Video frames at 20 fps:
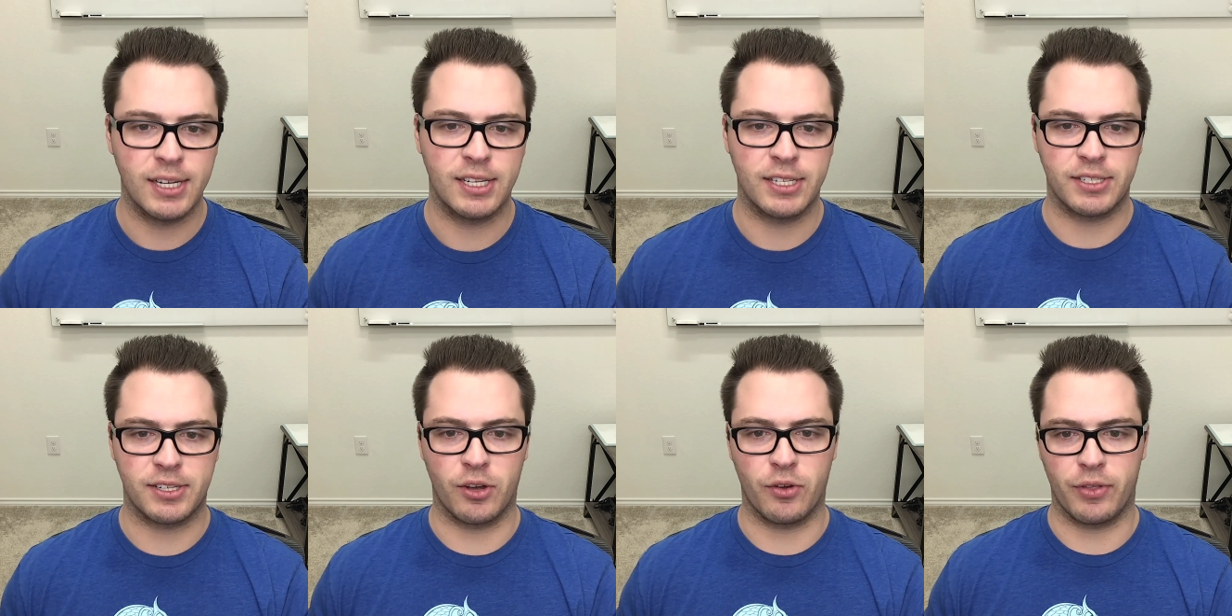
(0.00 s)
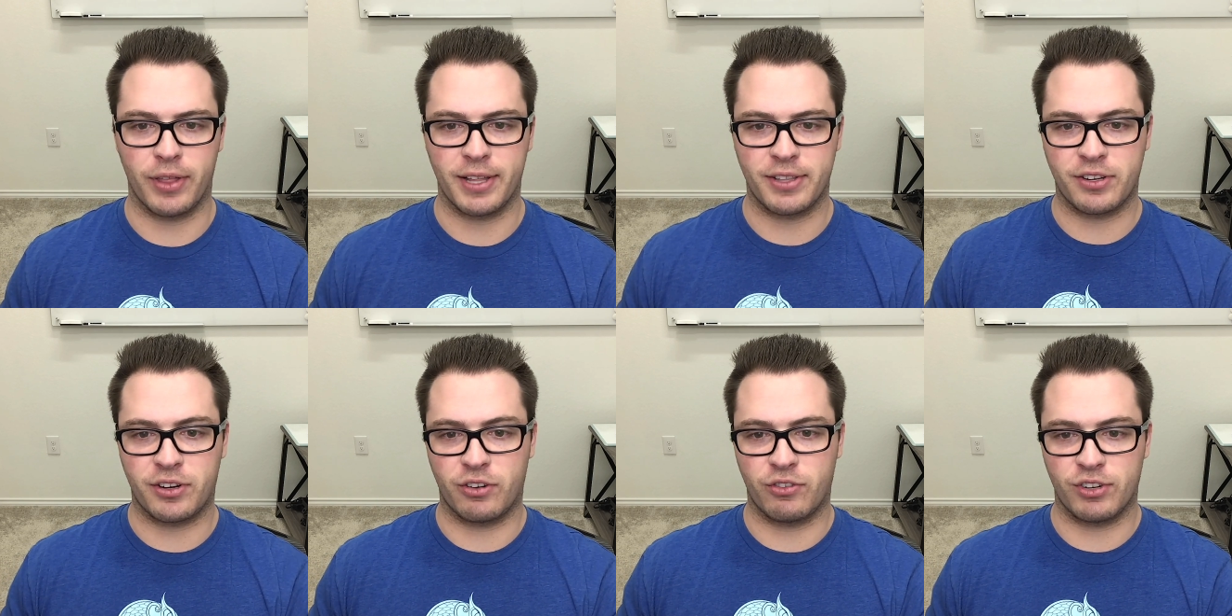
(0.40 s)
So
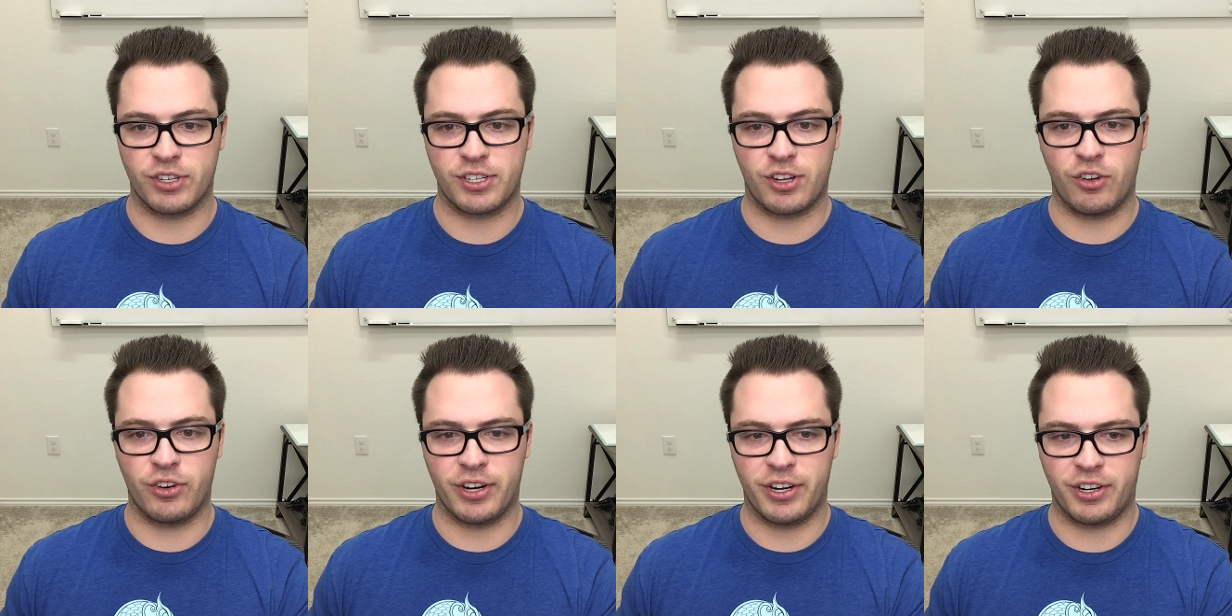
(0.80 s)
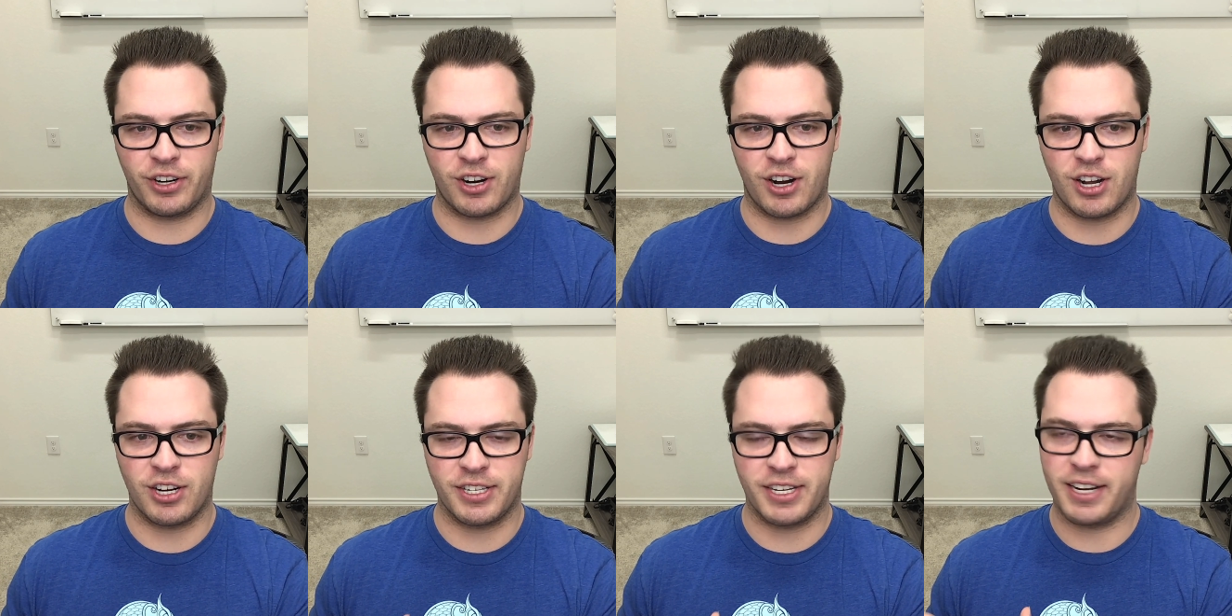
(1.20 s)
that's going to result in your
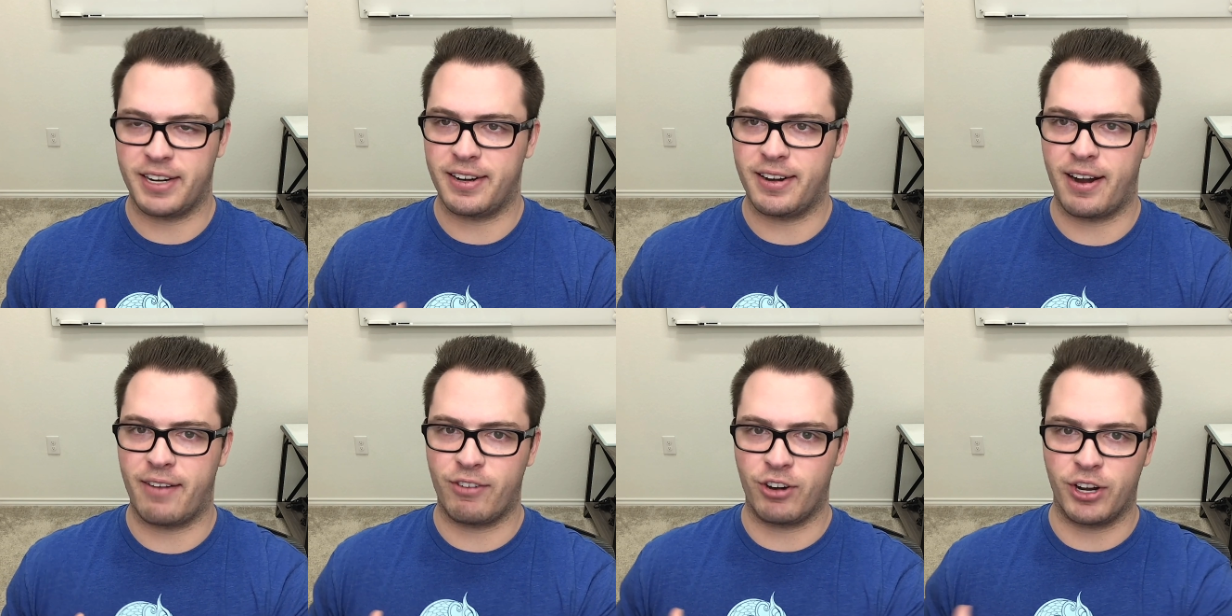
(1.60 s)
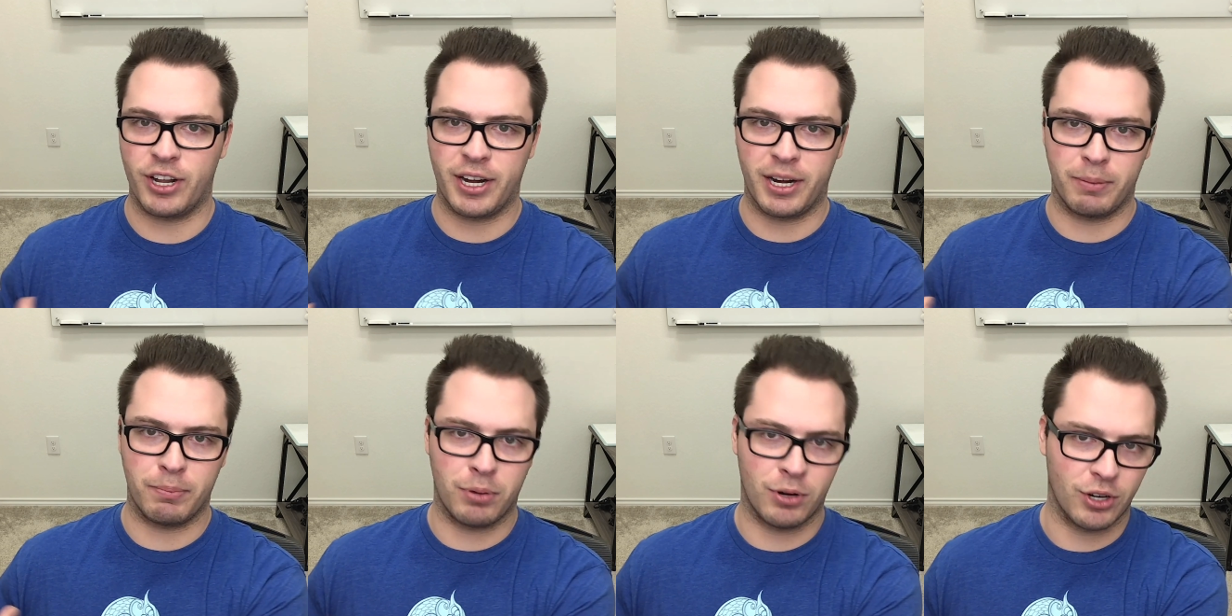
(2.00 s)
content never
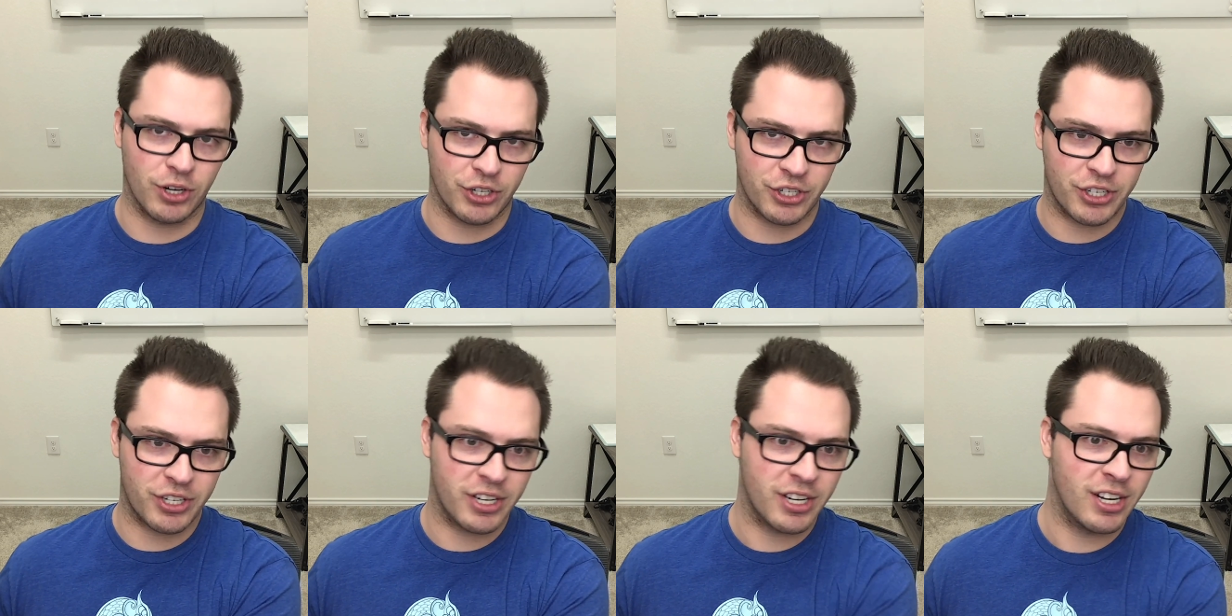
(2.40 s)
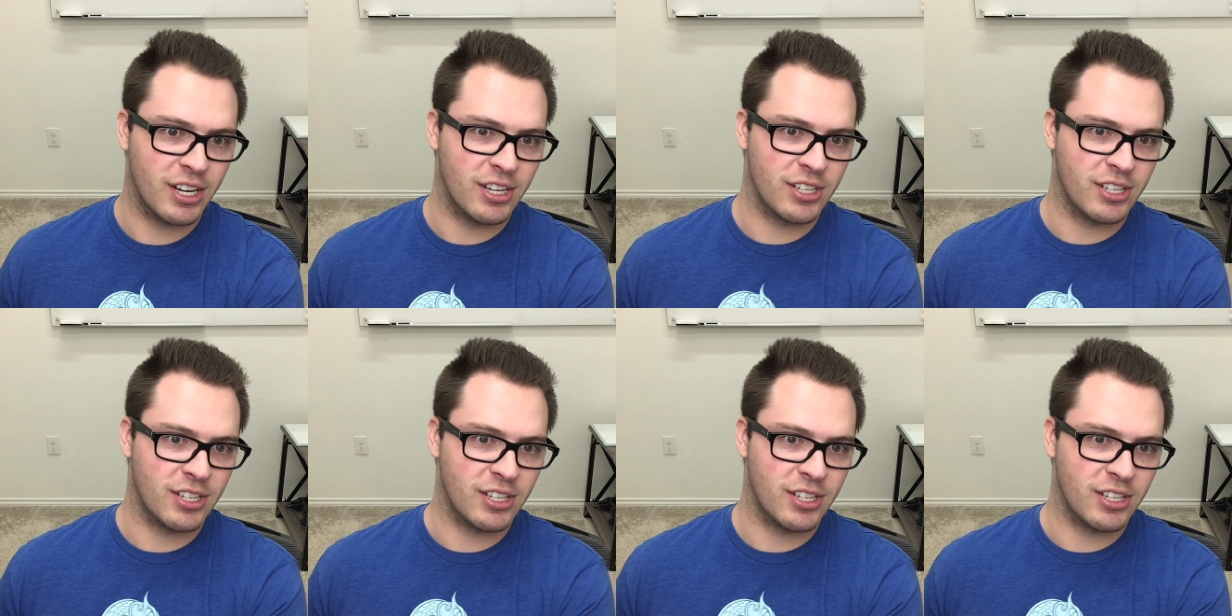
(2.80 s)
getting pushed.